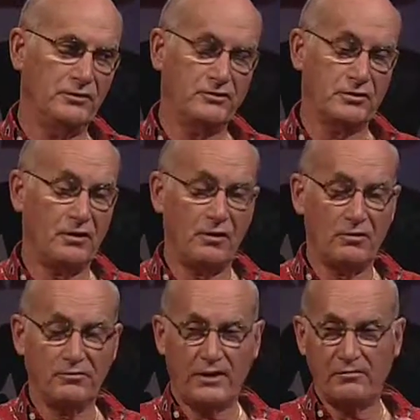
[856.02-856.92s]
just to
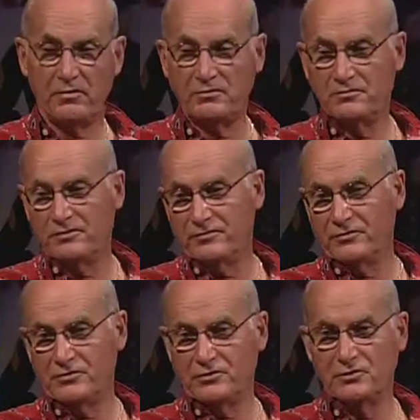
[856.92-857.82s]
haul
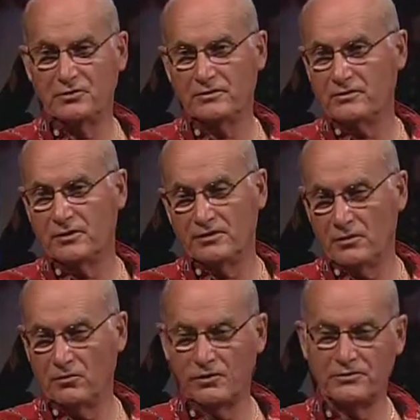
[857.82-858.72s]
550 students, uh,
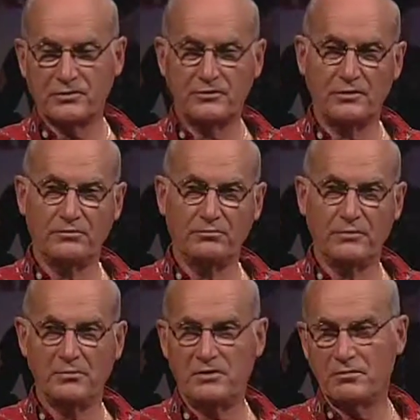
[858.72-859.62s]
it's only it's uh,
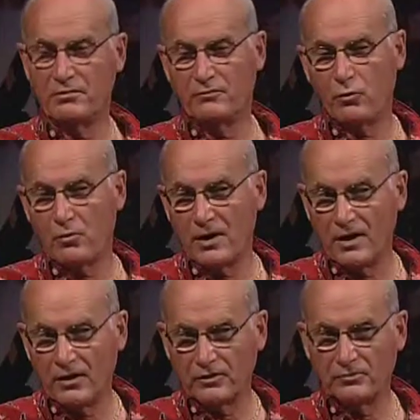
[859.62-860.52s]
maybe three or four
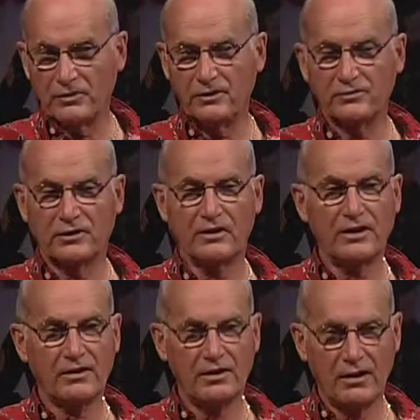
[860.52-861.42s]
miles, but it's a
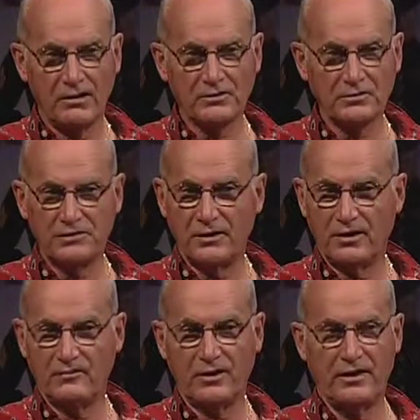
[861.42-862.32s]
lot of dollars
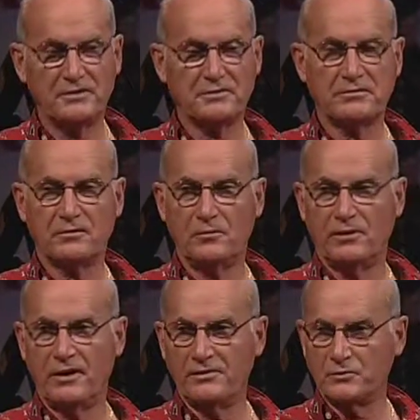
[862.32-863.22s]
involved, gas,
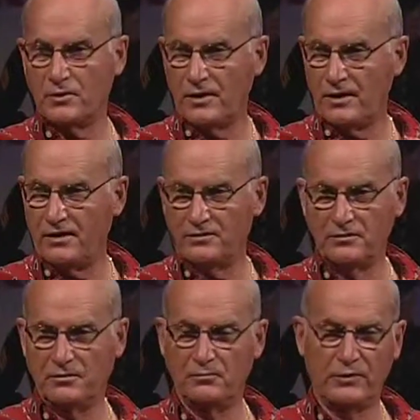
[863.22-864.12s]
gas wise,
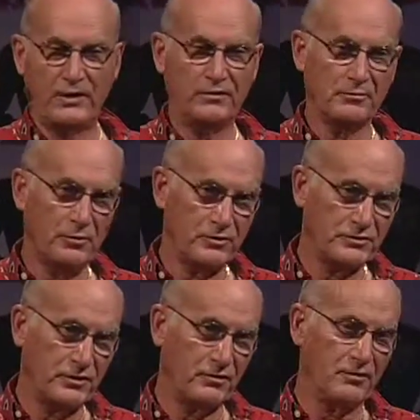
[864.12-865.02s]
and paying the
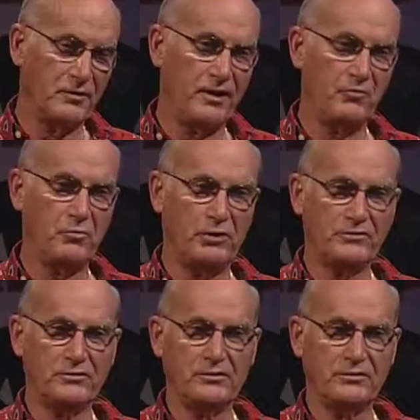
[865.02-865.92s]
personnel to drive the
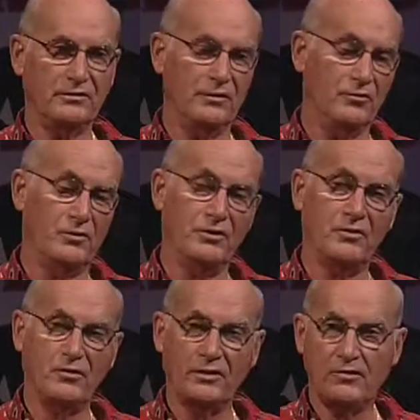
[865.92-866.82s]
buses, and on
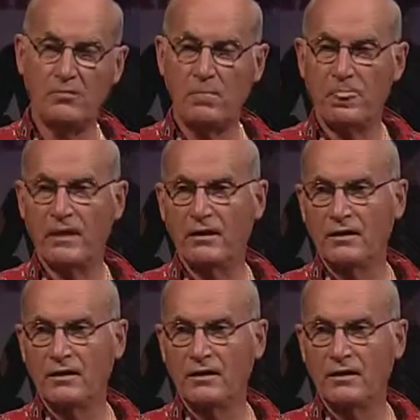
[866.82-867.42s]
and on and on.